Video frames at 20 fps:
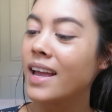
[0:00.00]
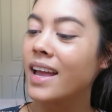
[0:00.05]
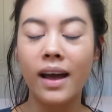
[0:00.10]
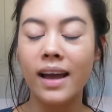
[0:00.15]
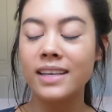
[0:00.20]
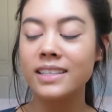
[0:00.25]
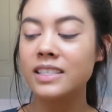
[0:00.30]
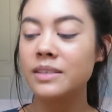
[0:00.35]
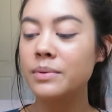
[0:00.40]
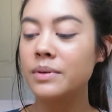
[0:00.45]

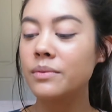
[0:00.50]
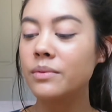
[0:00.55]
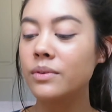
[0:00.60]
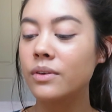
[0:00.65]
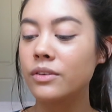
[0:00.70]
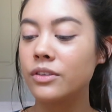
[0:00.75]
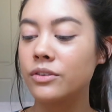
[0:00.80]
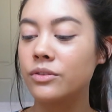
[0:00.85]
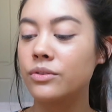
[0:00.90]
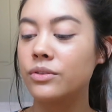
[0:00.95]
I see people
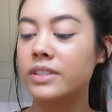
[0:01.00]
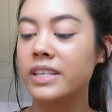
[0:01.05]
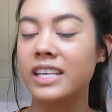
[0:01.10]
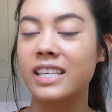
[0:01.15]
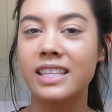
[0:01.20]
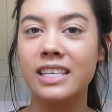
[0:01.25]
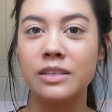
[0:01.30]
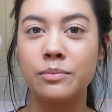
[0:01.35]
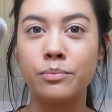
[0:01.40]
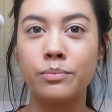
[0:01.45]
use
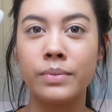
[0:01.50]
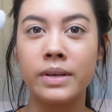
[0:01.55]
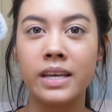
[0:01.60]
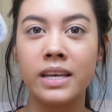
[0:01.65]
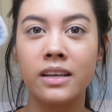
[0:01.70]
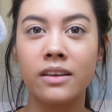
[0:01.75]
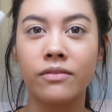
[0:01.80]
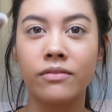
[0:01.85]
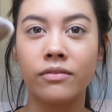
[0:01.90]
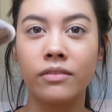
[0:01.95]
like these
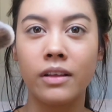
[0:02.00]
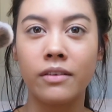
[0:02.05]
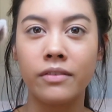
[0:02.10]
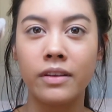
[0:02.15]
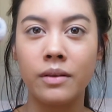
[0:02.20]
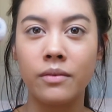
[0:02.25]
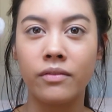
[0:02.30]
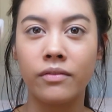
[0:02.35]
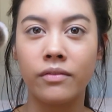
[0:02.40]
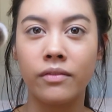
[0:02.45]
big
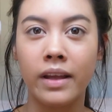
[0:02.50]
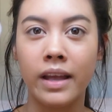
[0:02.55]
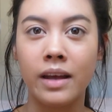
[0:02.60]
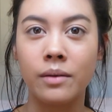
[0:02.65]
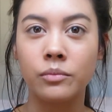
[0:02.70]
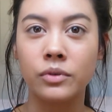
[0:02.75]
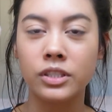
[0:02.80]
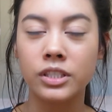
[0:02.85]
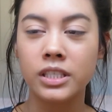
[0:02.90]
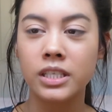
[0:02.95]
fluffy
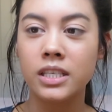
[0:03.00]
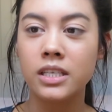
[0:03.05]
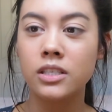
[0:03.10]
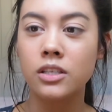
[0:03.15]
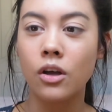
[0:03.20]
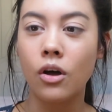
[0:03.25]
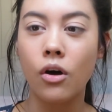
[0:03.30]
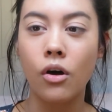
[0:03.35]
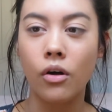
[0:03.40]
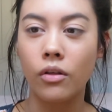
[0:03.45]
fan brushes
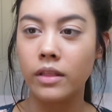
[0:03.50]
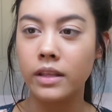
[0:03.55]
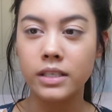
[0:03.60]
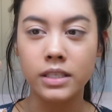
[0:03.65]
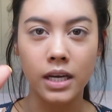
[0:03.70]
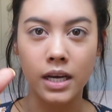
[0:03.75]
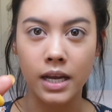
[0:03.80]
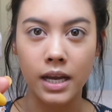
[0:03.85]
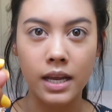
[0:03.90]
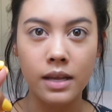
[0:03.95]
all the
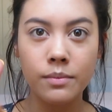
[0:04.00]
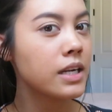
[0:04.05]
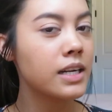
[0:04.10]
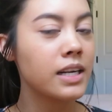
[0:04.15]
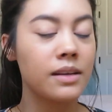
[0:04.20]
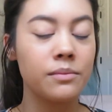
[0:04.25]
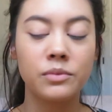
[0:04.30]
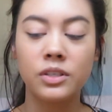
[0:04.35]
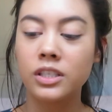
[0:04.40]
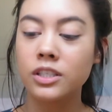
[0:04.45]
time, and
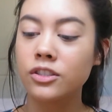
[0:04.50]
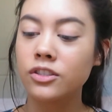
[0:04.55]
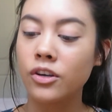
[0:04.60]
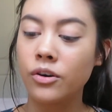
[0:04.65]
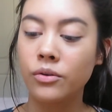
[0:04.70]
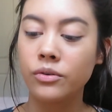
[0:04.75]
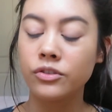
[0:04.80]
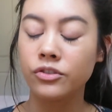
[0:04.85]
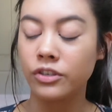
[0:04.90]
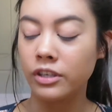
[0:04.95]
I'm just
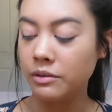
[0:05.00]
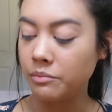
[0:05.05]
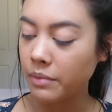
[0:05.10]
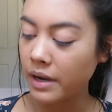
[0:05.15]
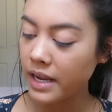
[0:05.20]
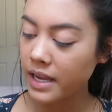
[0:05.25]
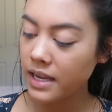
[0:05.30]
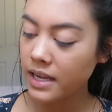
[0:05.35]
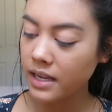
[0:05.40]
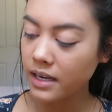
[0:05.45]
so intrigued by
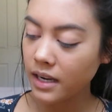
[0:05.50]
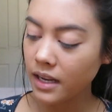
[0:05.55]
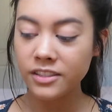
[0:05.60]
it.